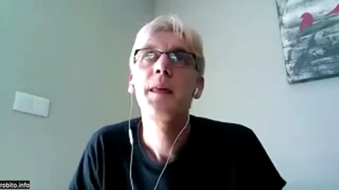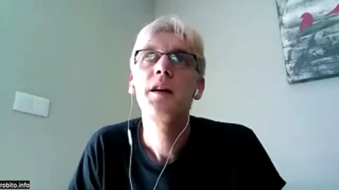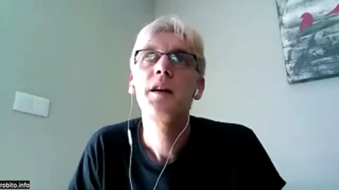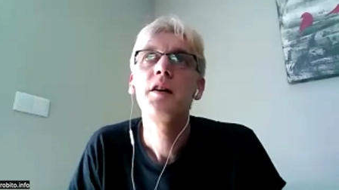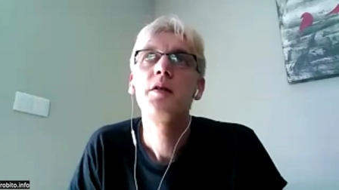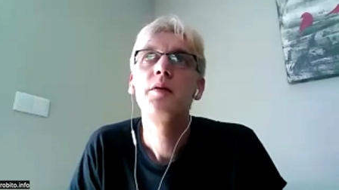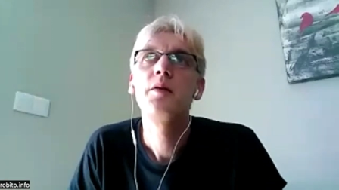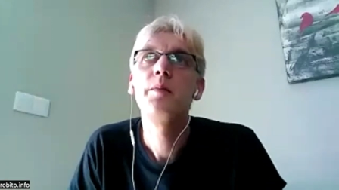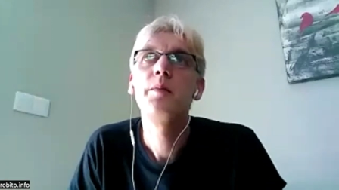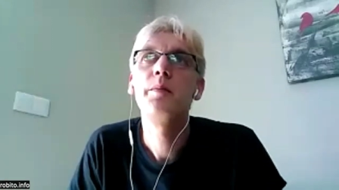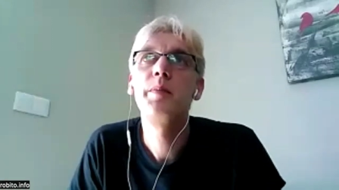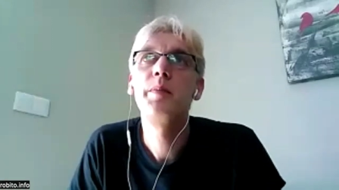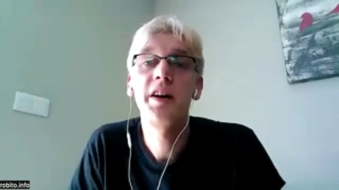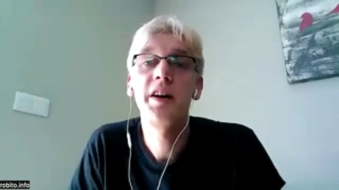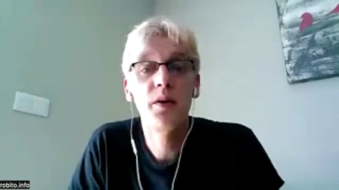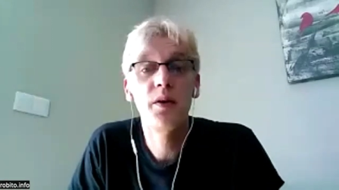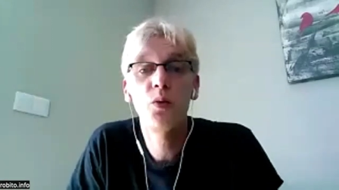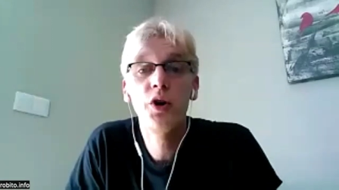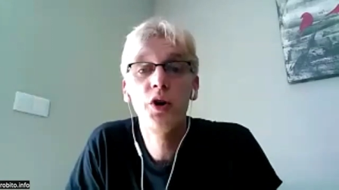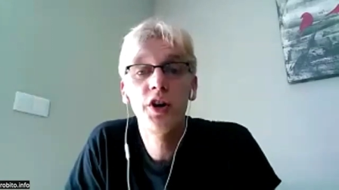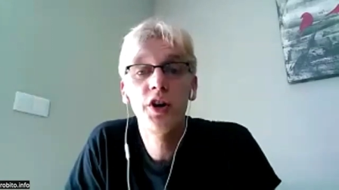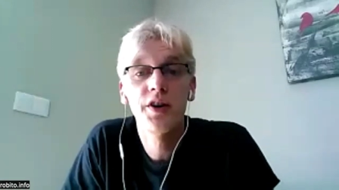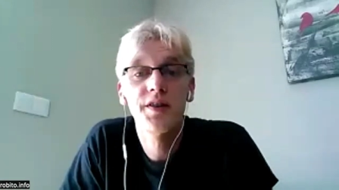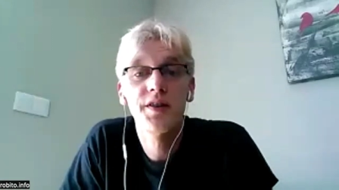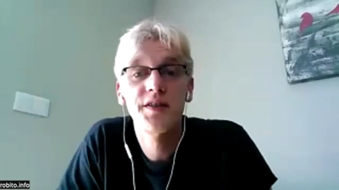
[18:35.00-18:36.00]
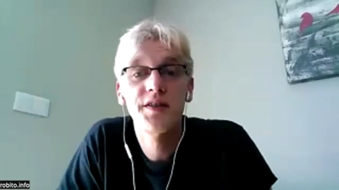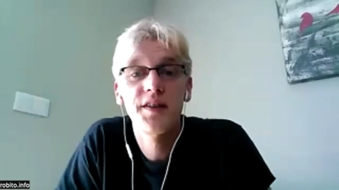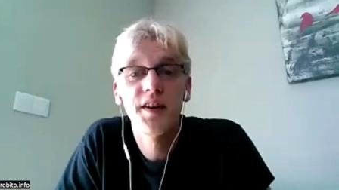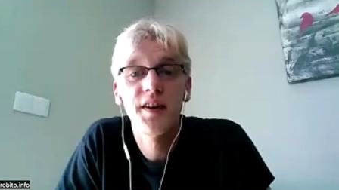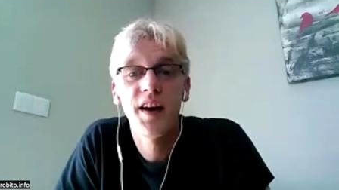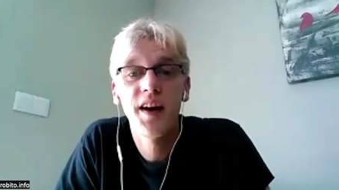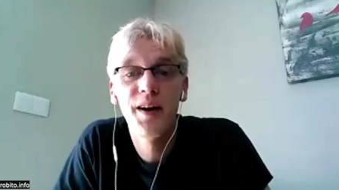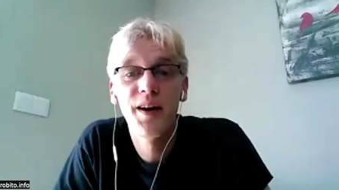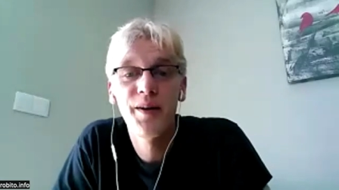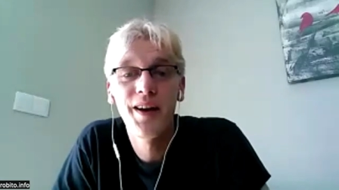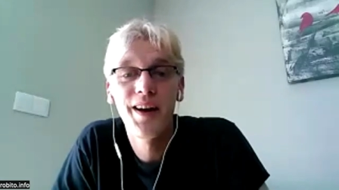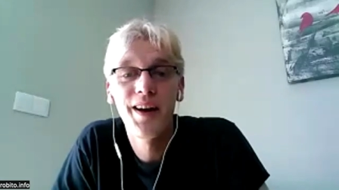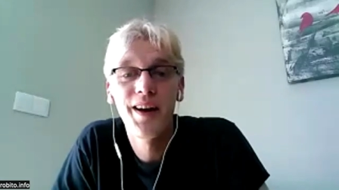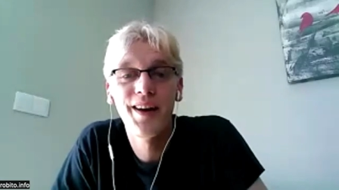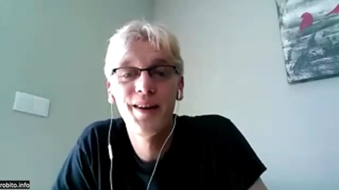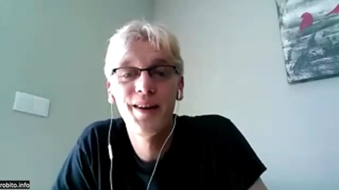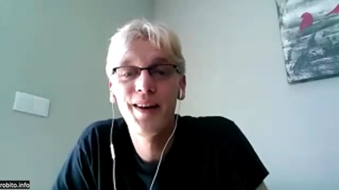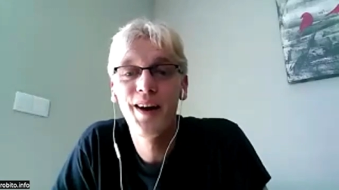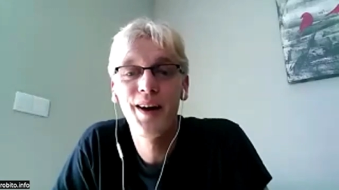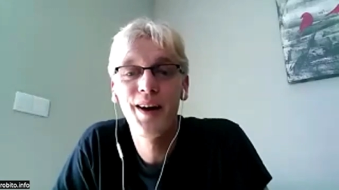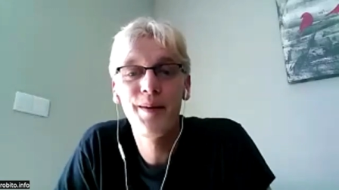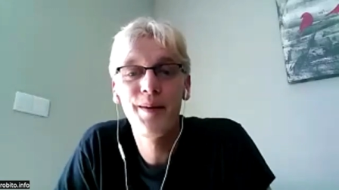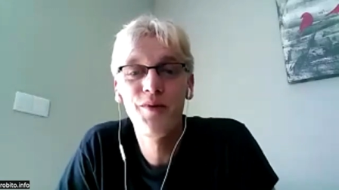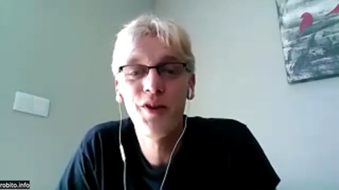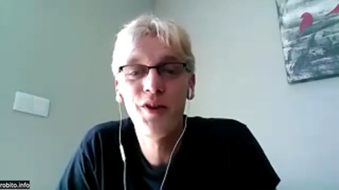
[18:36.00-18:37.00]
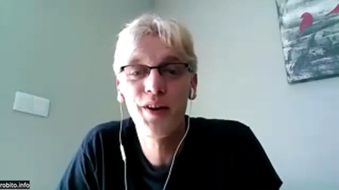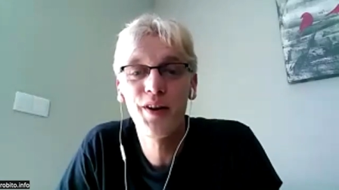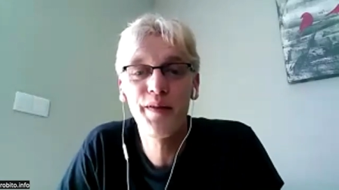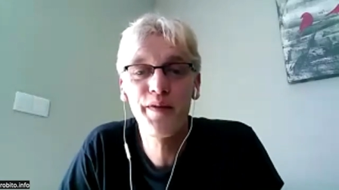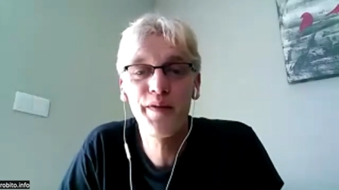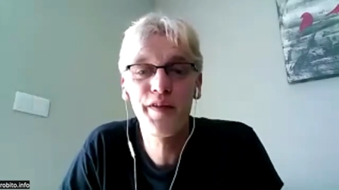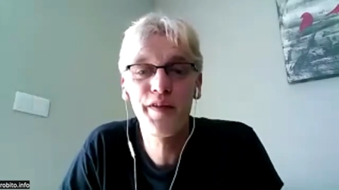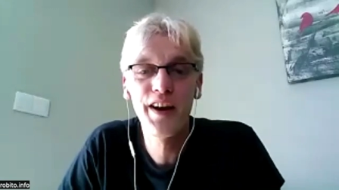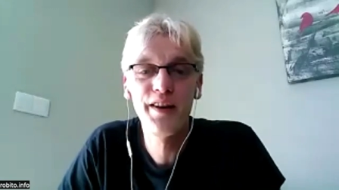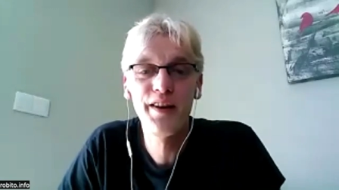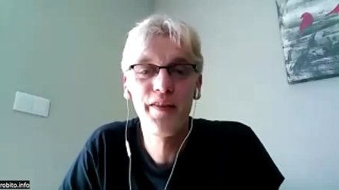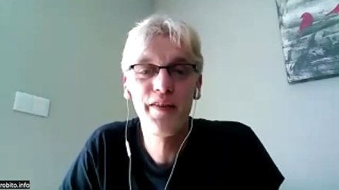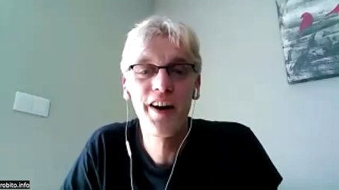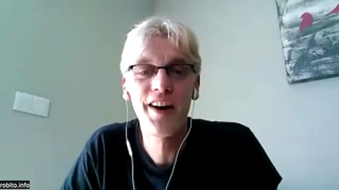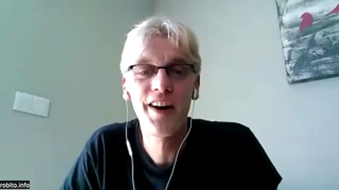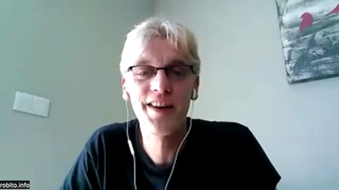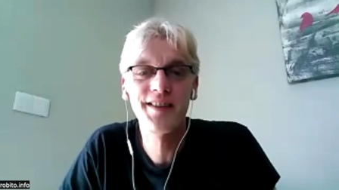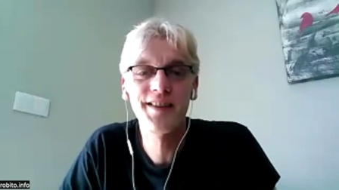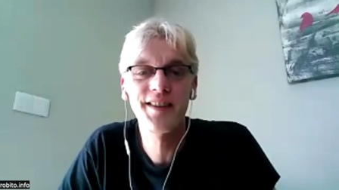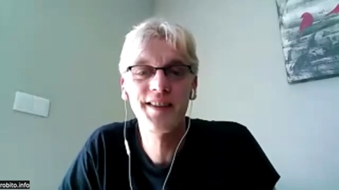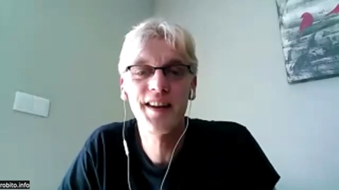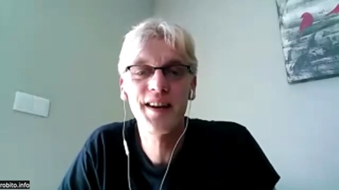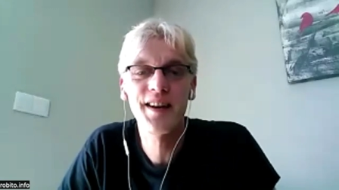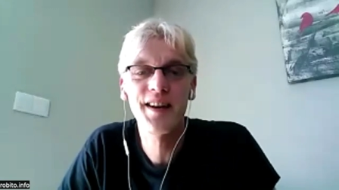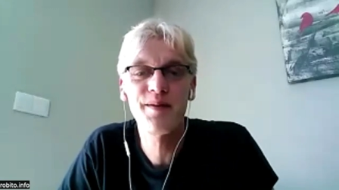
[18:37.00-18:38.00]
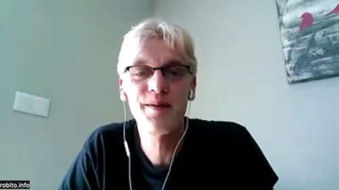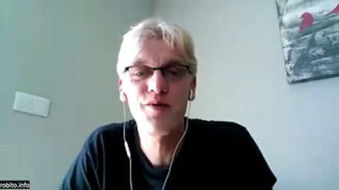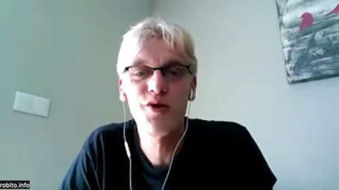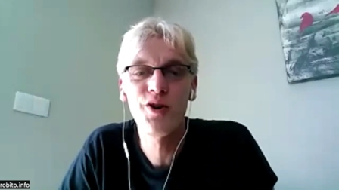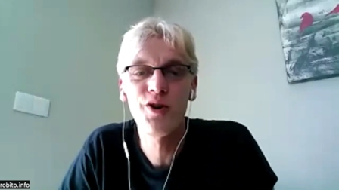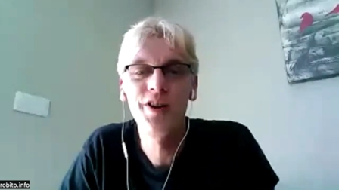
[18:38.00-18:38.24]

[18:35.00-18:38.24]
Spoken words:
But it worked. I'm not afraid of heights anymore.